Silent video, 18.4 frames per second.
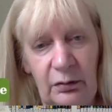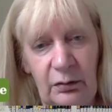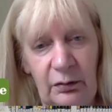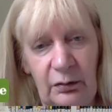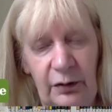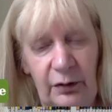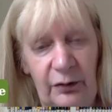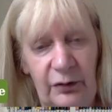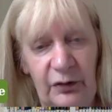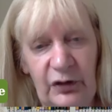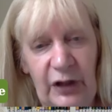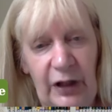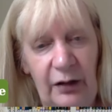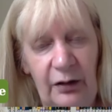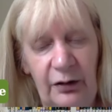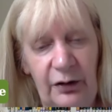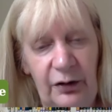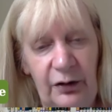
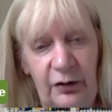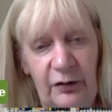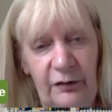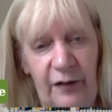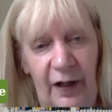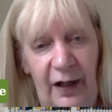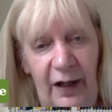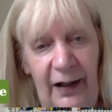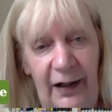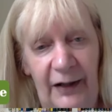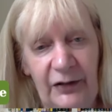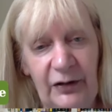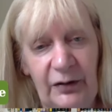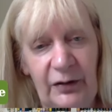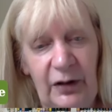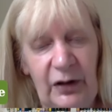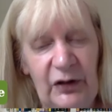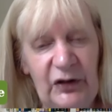until you've had
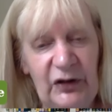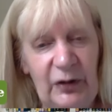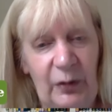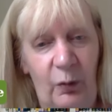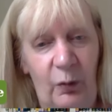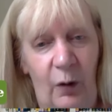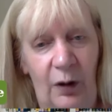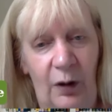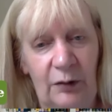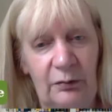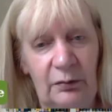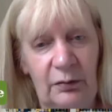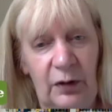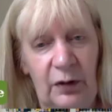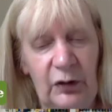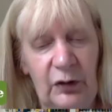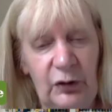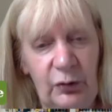someone
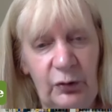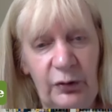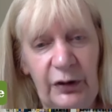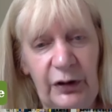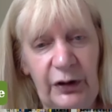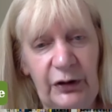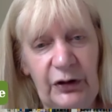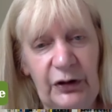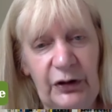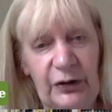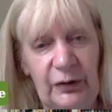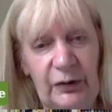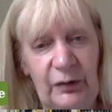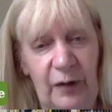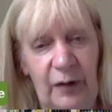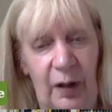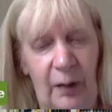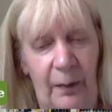talking to
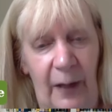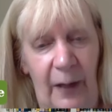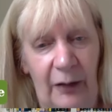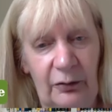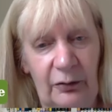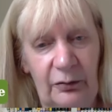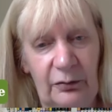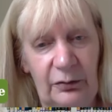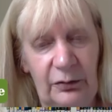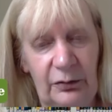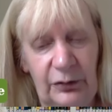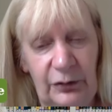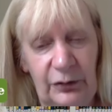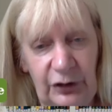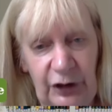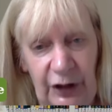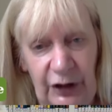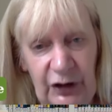you about
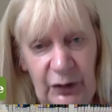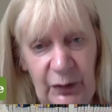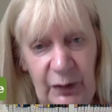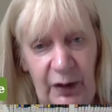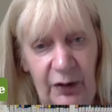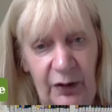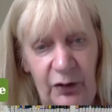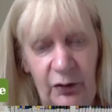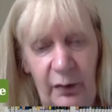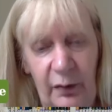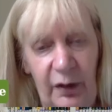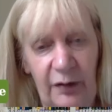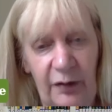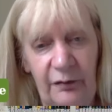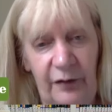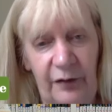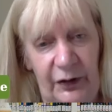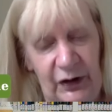Shakespeare, you might
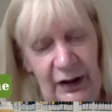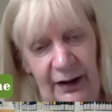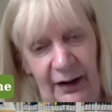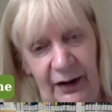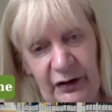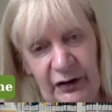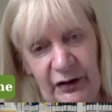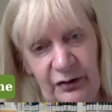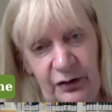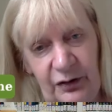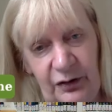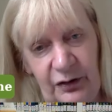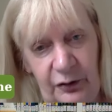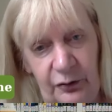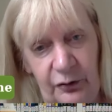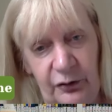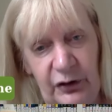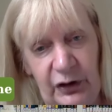find it has
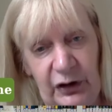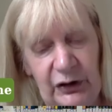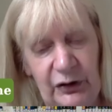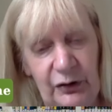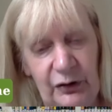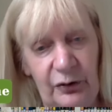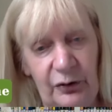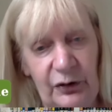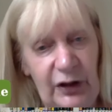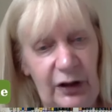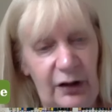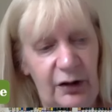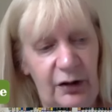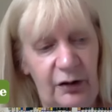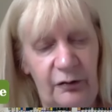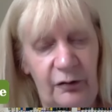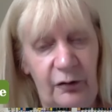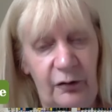difficulties, or until
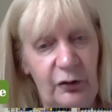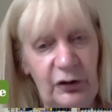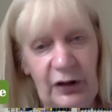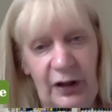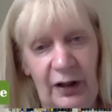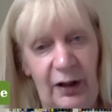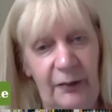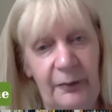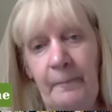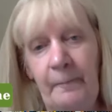you've looked at